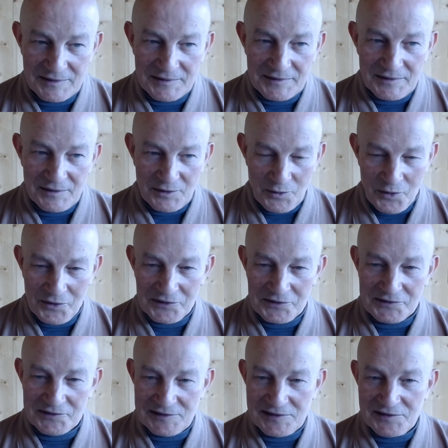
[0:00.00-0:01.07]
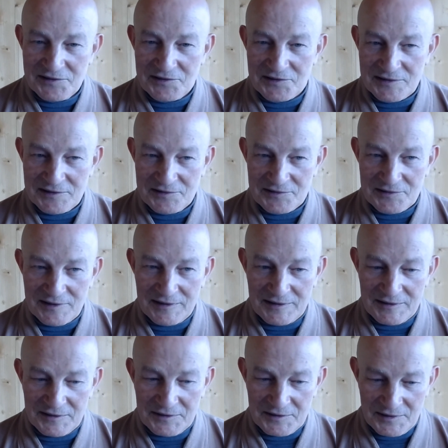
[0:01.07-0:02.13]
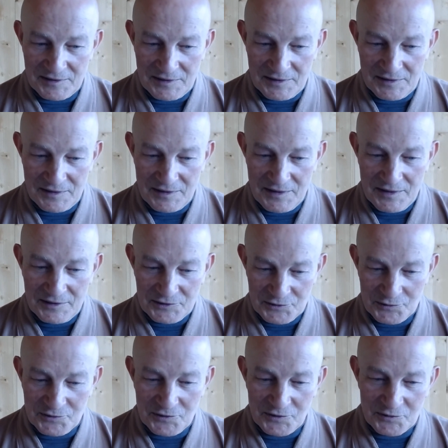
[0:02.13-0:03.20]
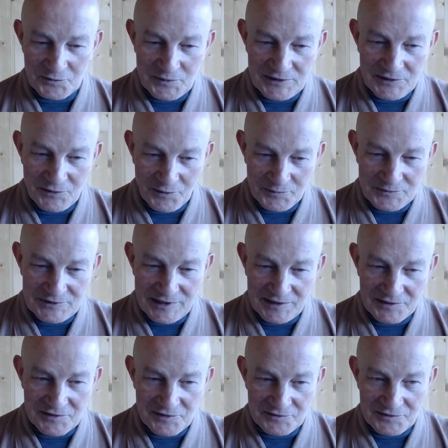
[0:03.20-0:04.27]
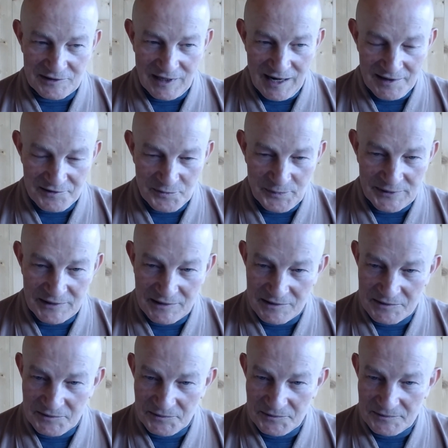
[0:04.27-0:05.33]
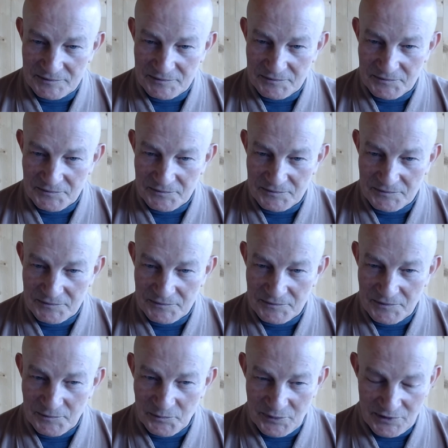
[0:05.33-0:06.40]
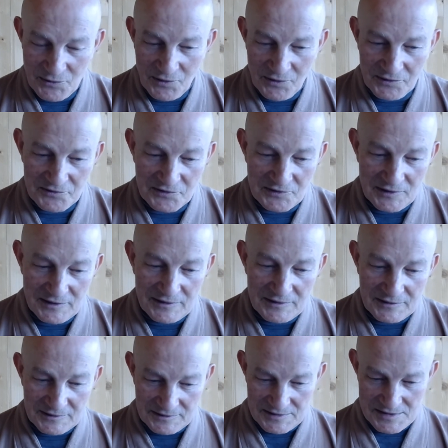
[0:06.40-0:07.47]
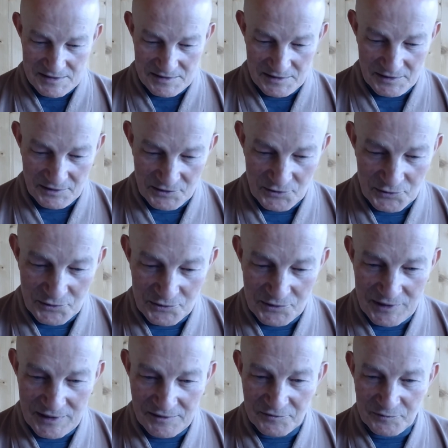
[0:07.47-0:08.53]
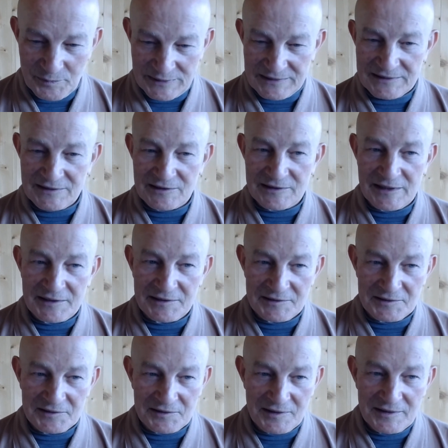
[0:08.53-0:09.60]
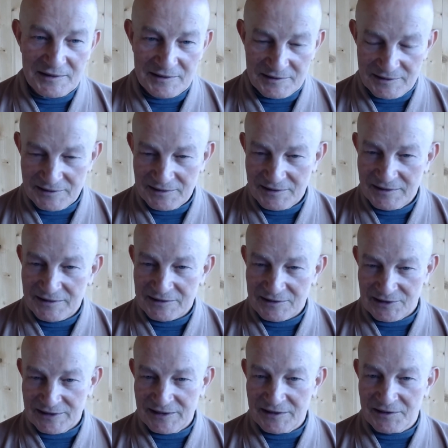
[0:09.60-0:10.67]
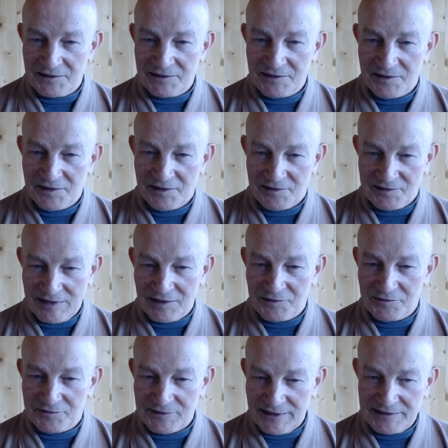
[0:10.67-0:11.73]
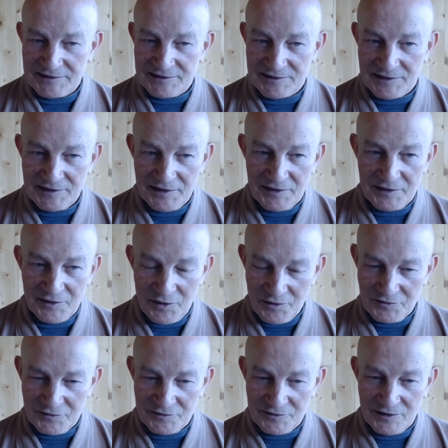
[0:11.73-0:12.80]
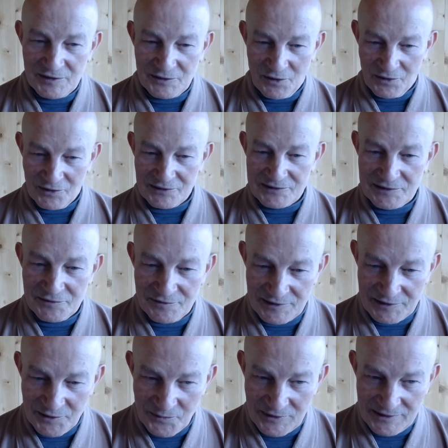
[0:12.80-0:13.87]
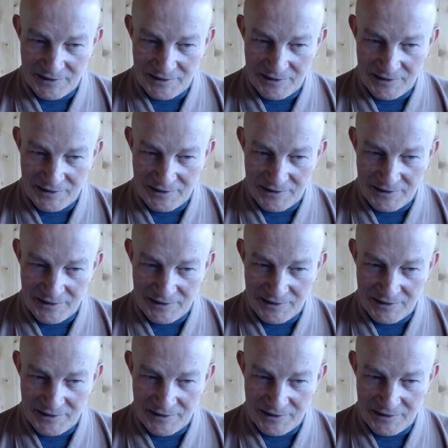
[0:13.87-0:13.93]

all these should not be objects of grasping, because you have penetrated the real self-nature of all the phenomena.